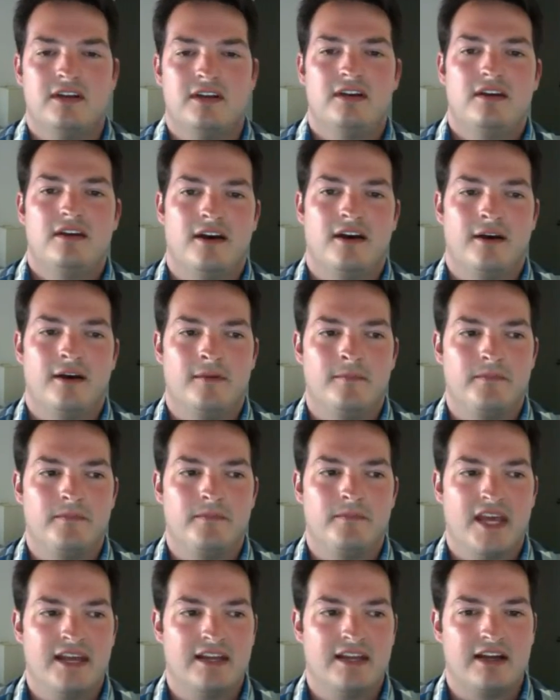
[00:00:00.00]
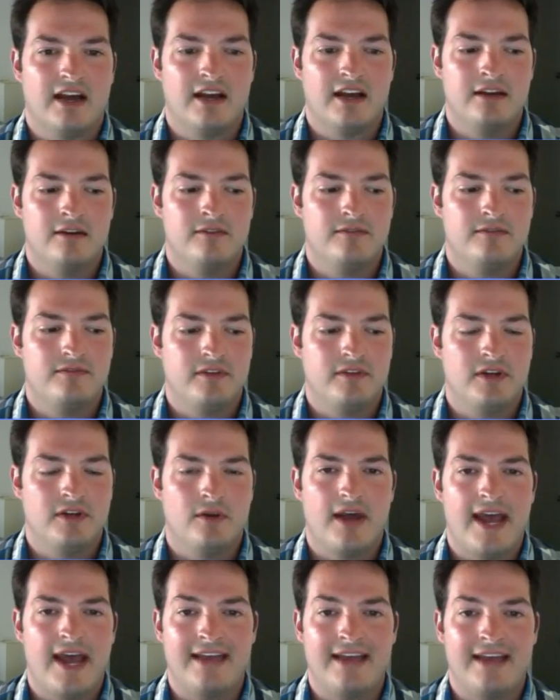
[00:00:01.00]
Um, and it kind of you
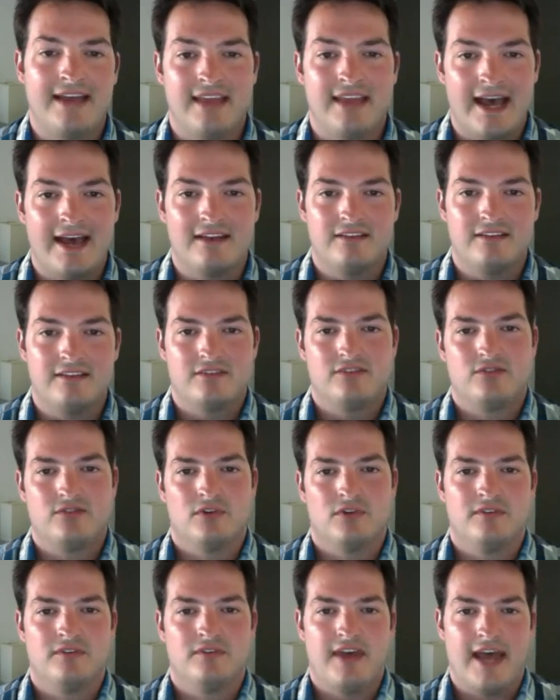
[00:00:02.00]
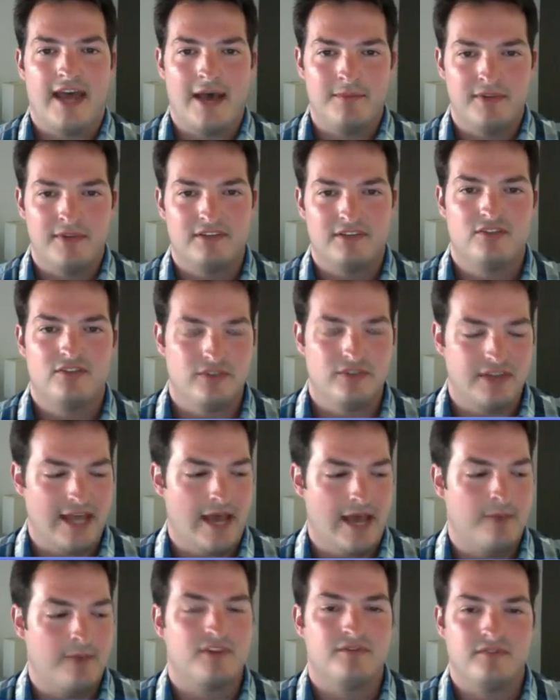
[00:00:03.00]
know add that sort of habit to the
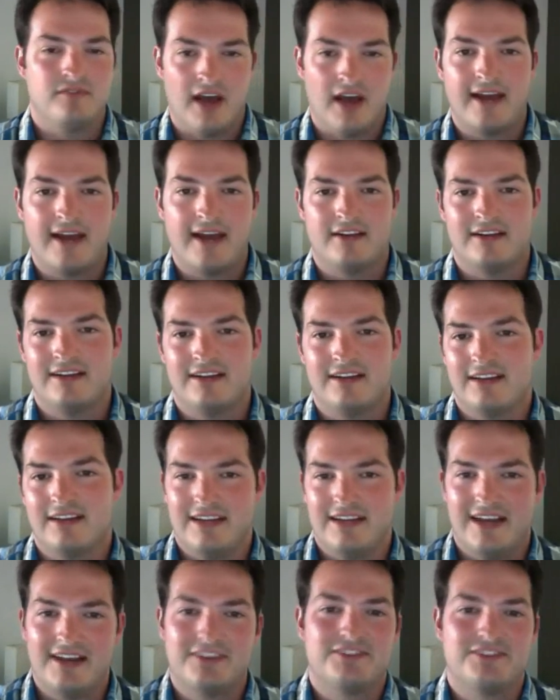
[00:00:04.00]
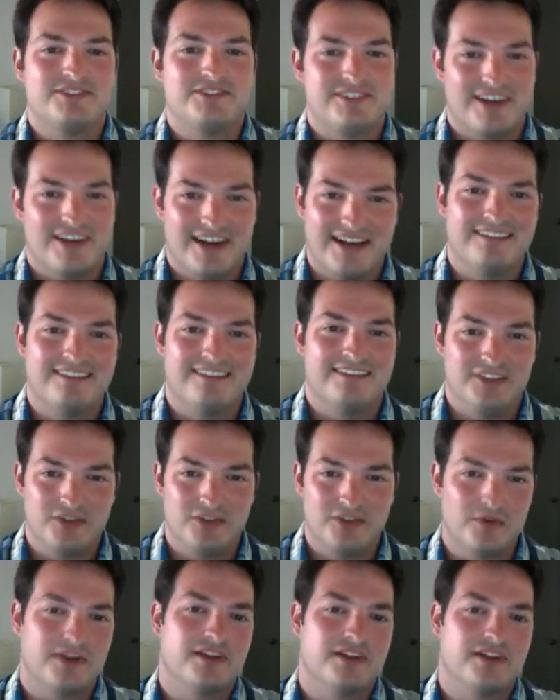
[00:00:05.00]
habit of not getting any exercise, and
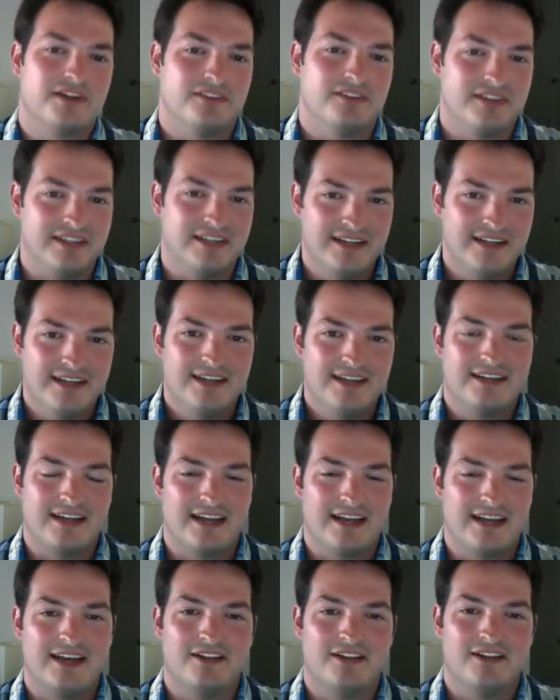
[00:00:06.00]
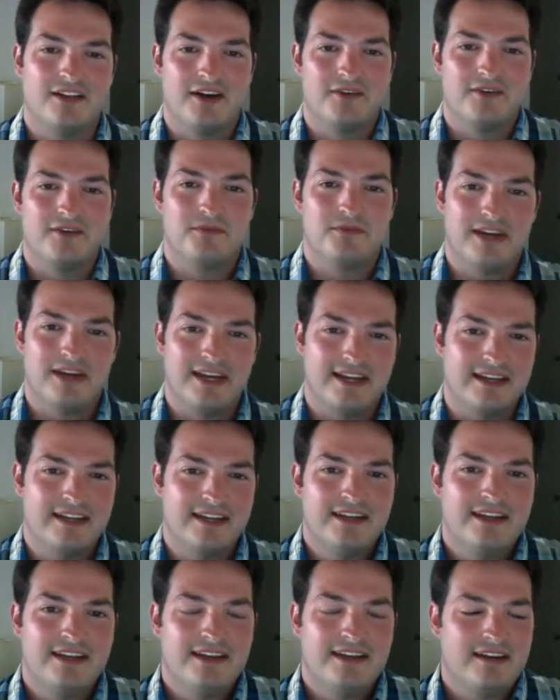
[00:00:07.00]
you quickly gain a lot of weight.
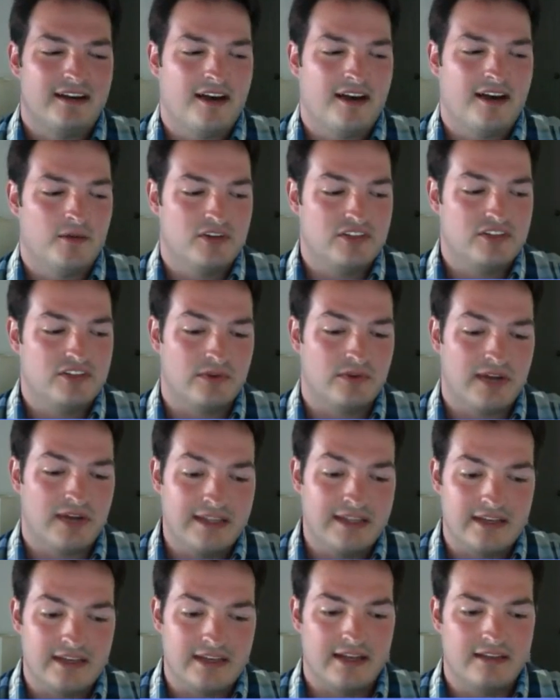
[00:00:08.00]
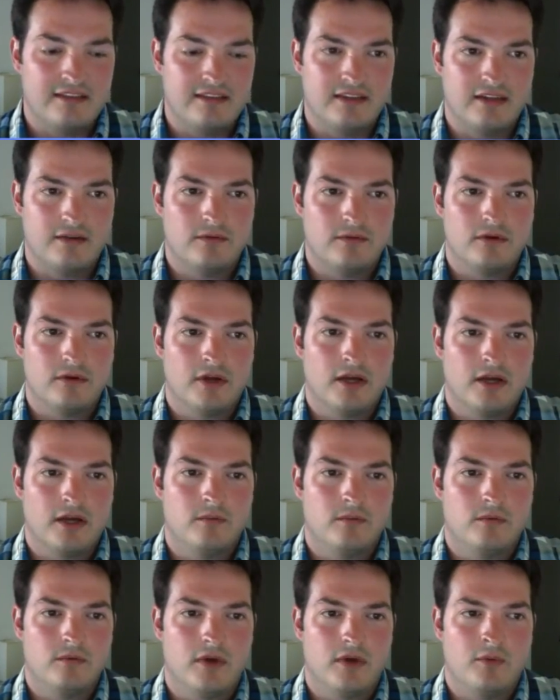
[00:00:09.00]
Uh, which is what I did. I think
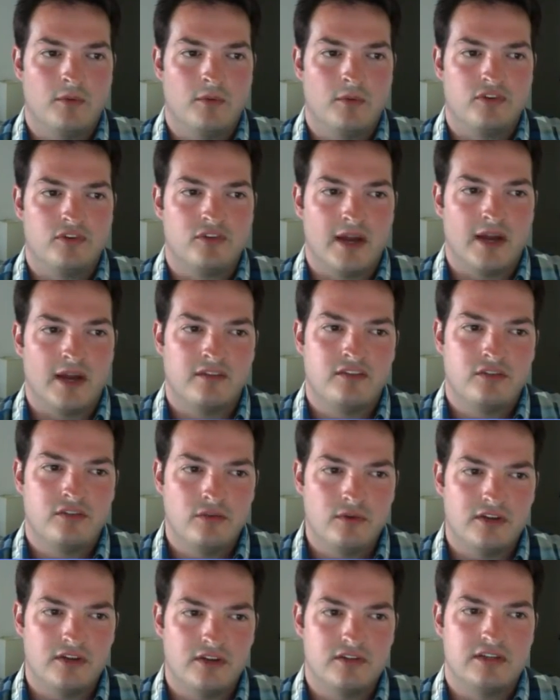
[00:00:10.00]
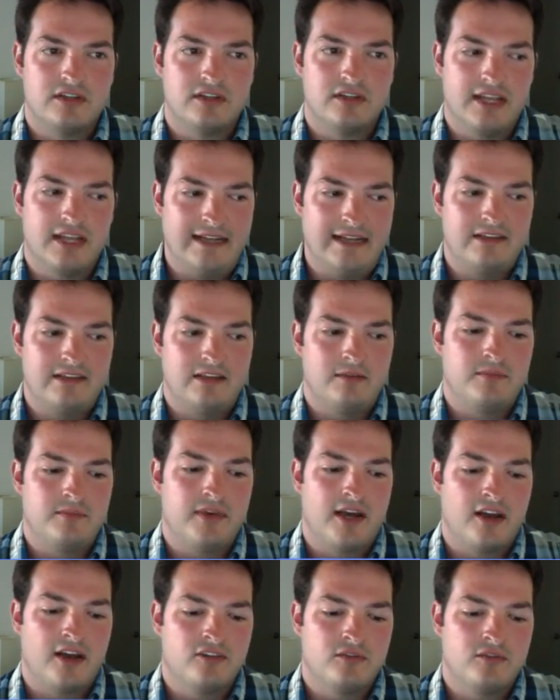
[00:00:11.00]
uh, I was around 218
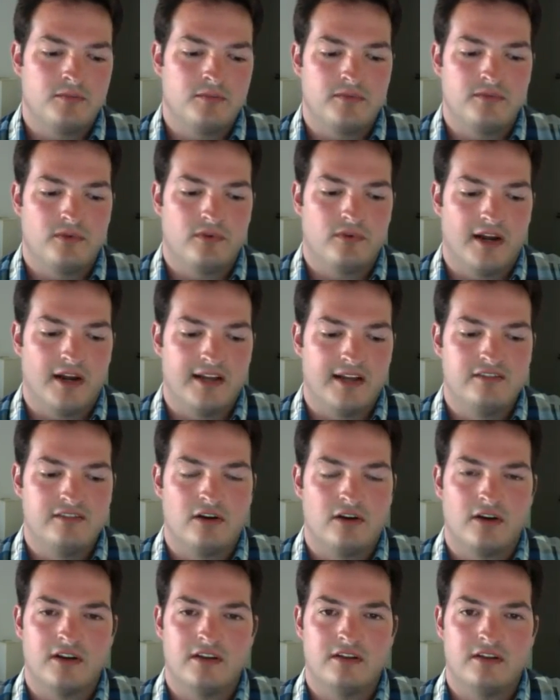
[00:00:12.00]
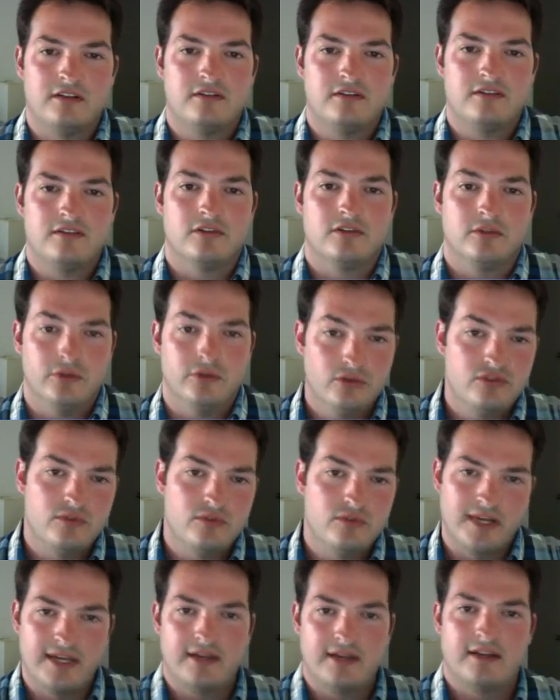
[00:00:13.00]
pounds before I started to
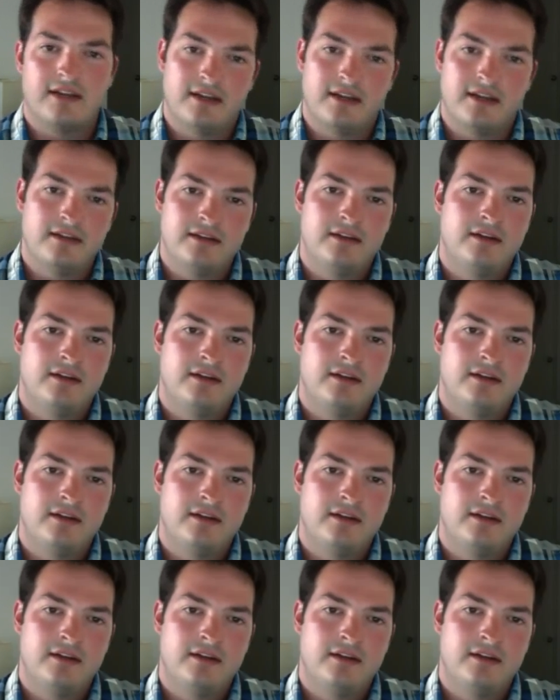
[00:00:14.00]
lose weight again.